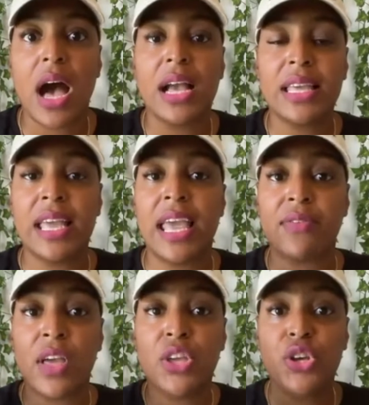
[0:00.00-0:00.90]
Again,
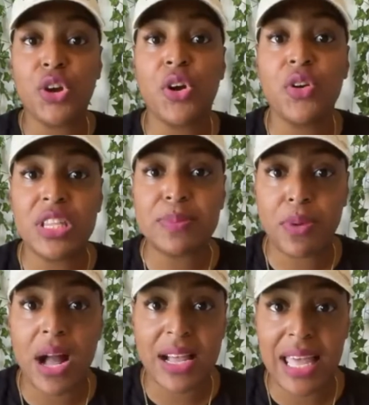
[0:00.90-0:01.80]
if you're on this
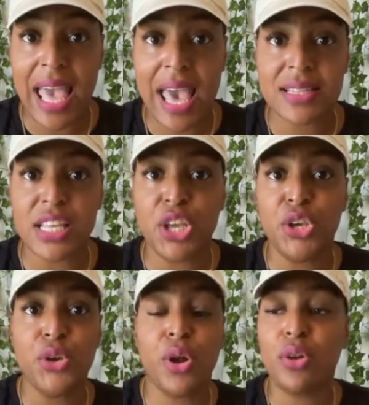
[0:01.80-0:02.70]
broadcast and
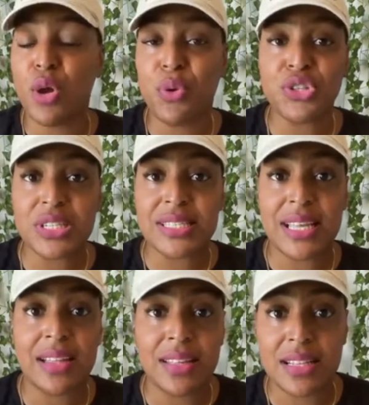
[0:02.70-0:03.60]
you don't know what you're
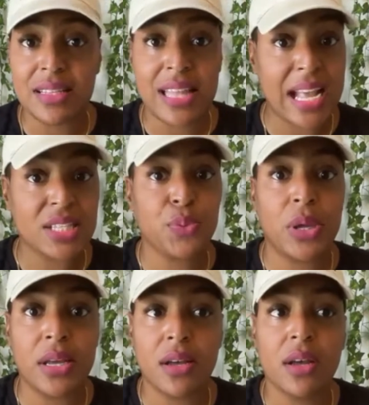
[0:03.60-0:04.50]
selling next
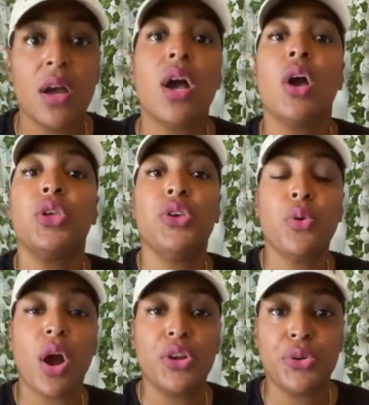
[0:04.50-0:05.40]
week,
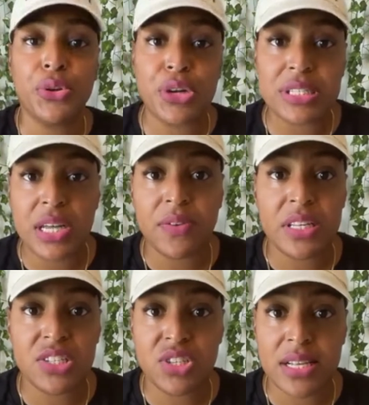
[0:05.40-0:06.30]
you are doing yourself a
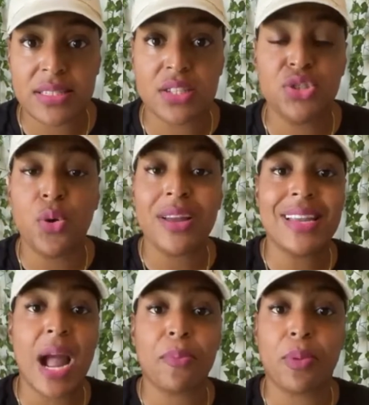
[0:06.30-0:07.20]
disjustice. You are
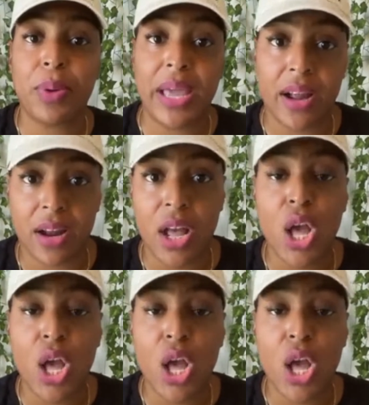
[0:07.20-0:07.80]
not prepared.